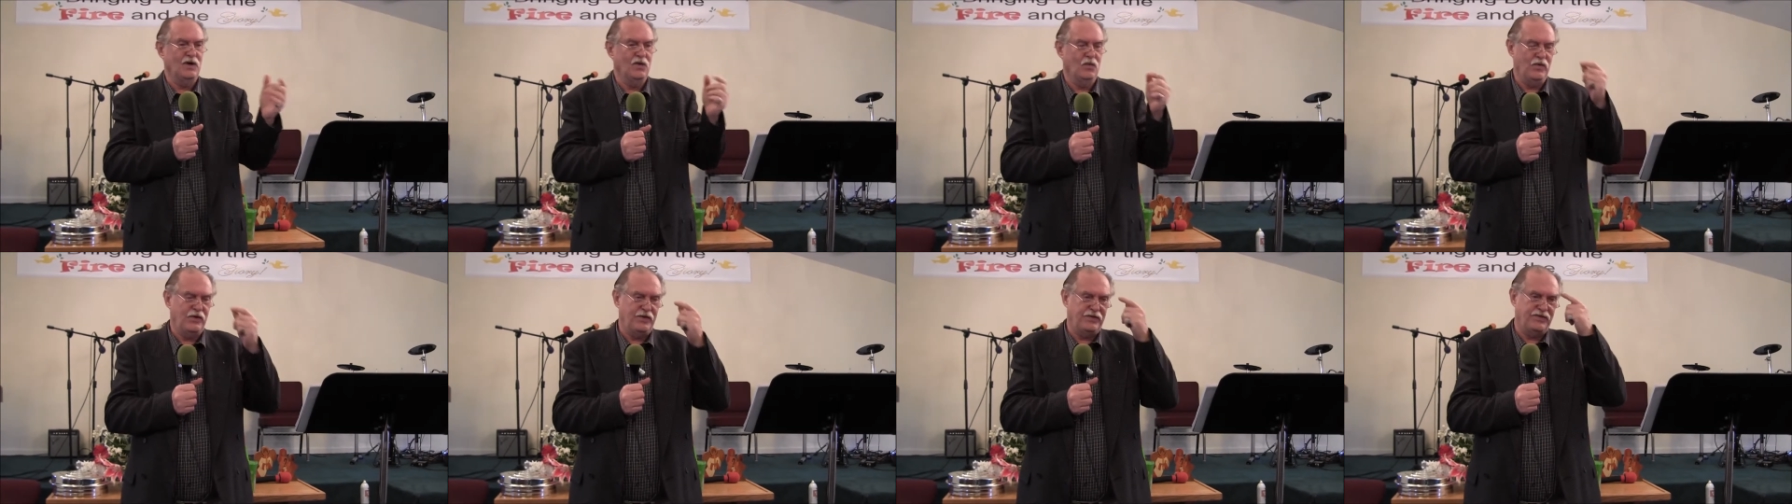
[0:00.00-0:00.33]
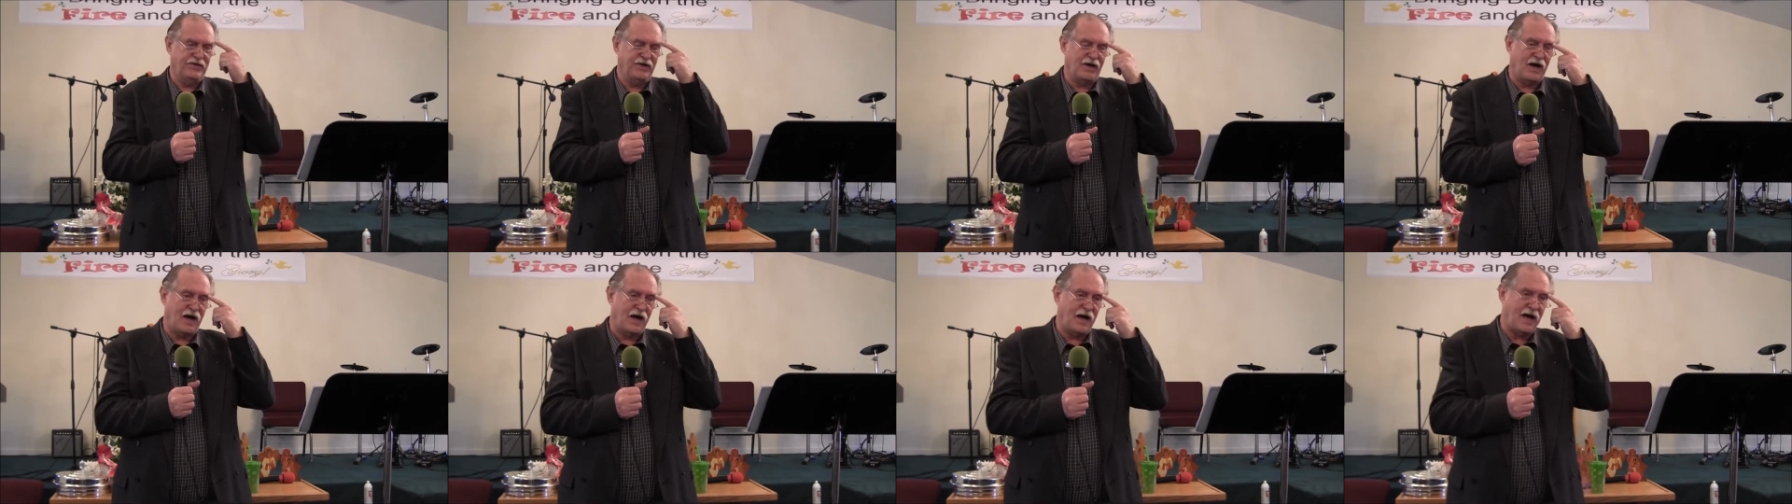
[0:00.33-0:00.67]

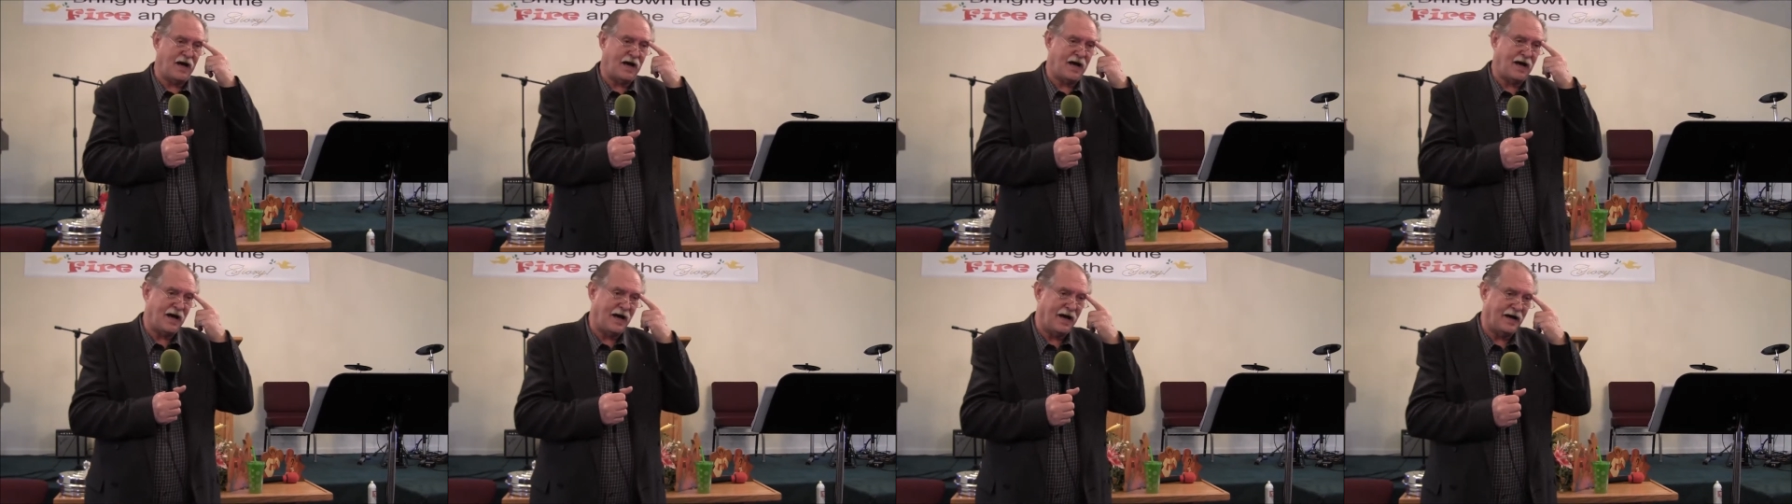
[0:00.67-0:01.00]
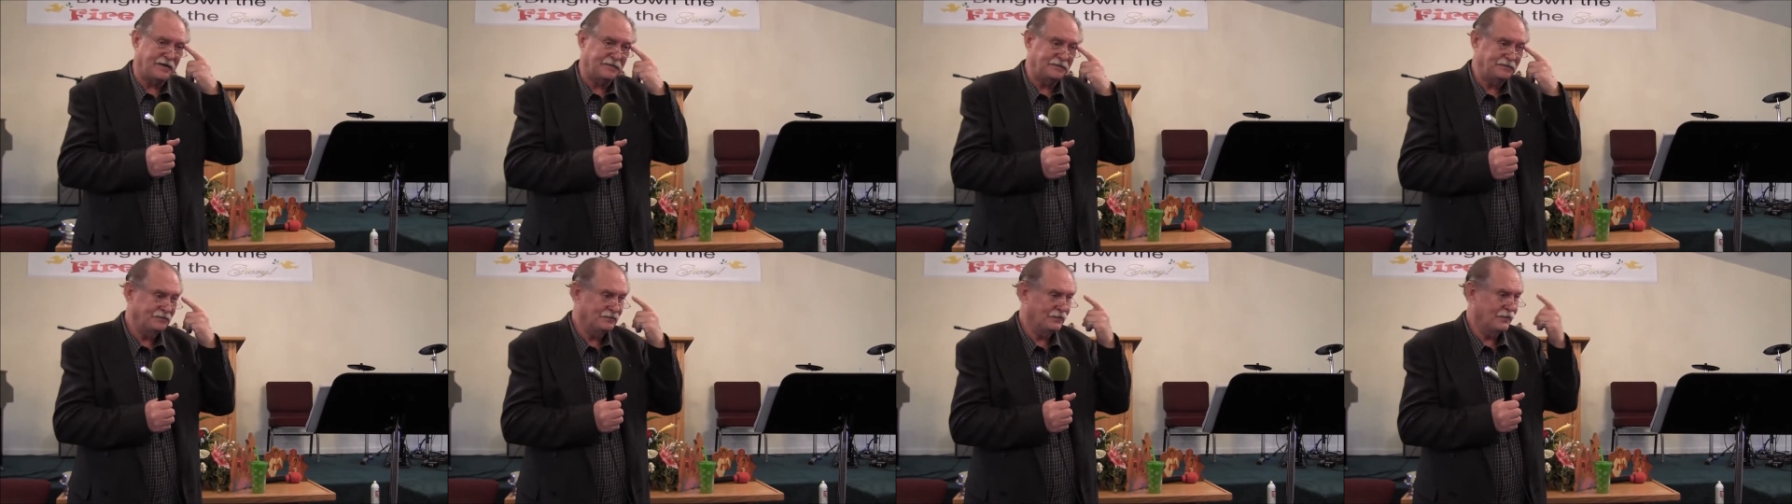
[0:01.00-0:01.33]
with the
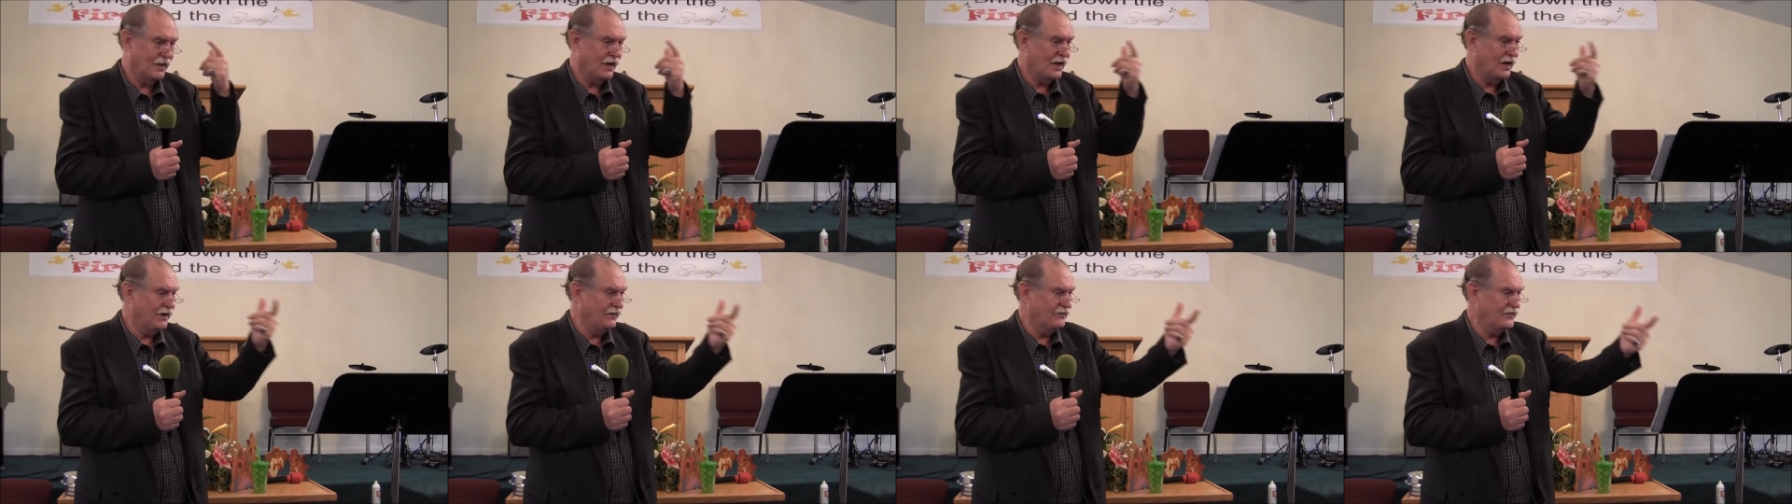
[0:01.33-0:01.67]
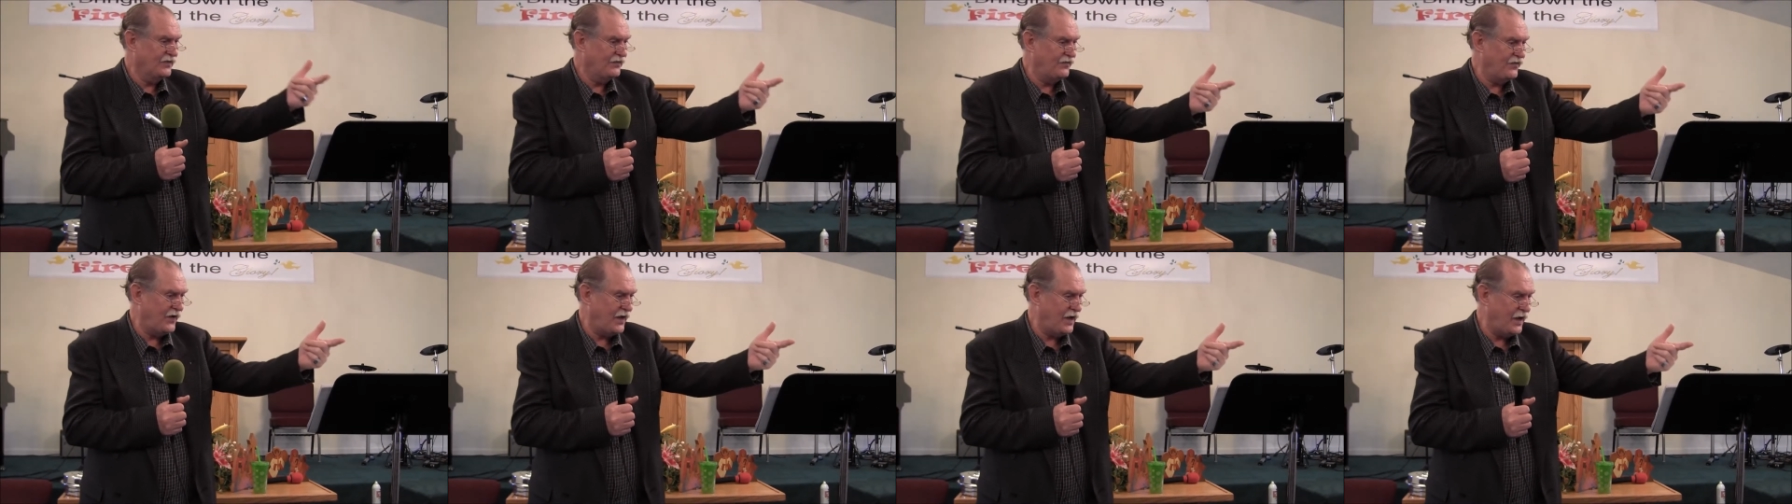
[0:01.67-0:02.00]
eye of
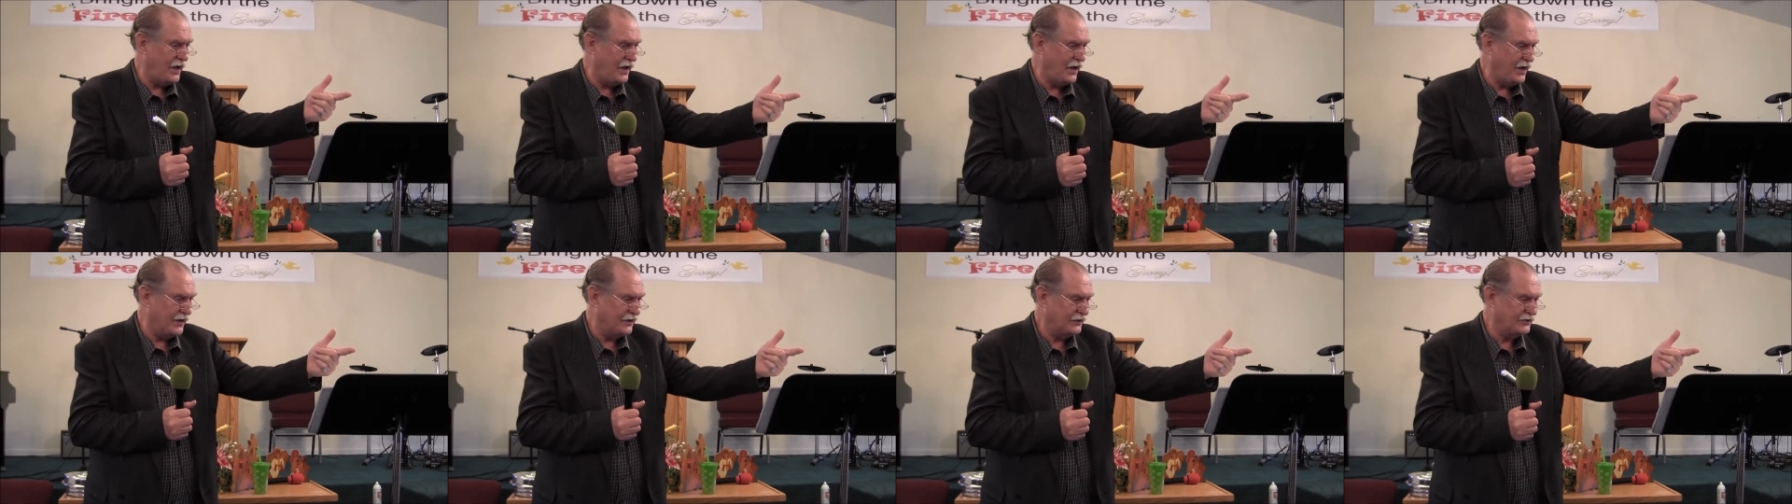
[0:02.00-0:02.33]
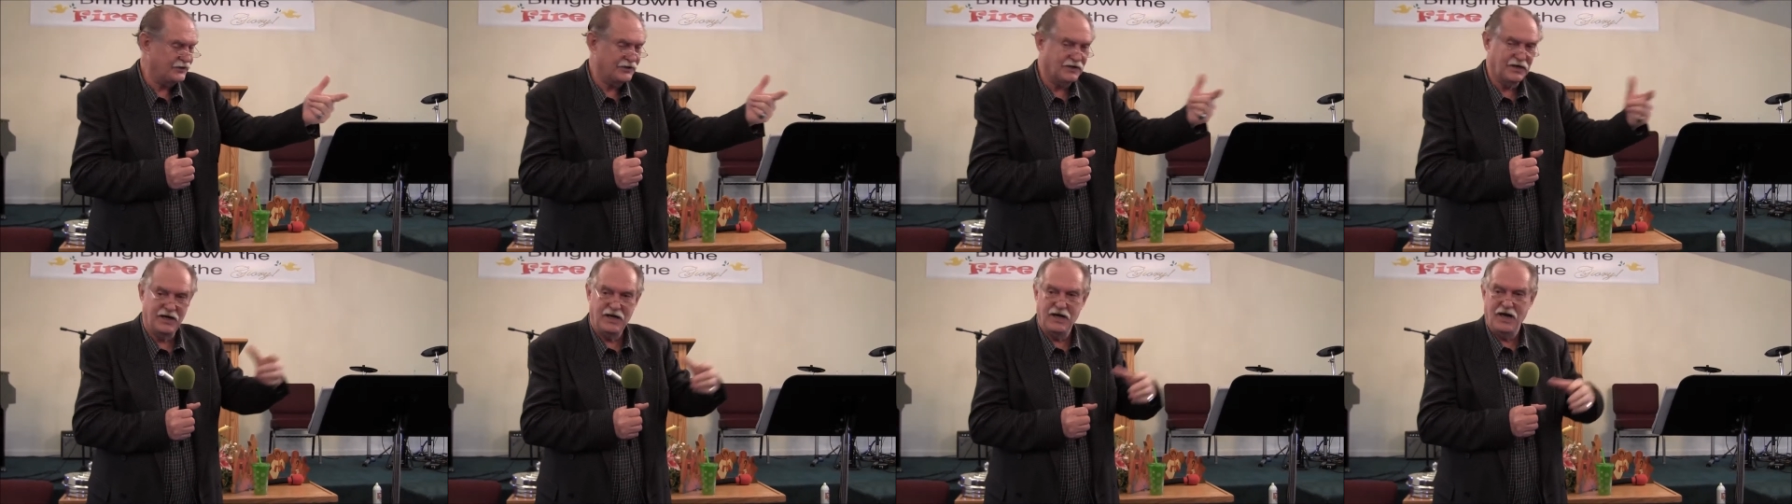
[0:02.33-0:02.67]
the
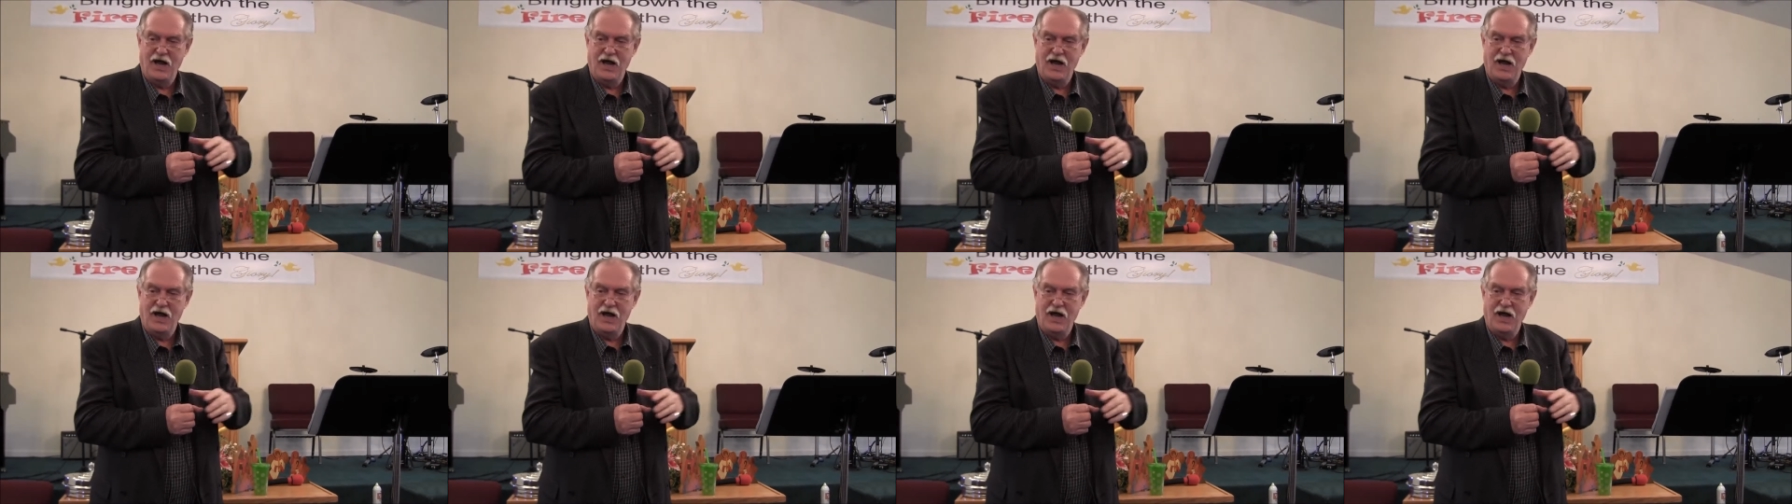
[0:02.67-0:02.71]
flesh.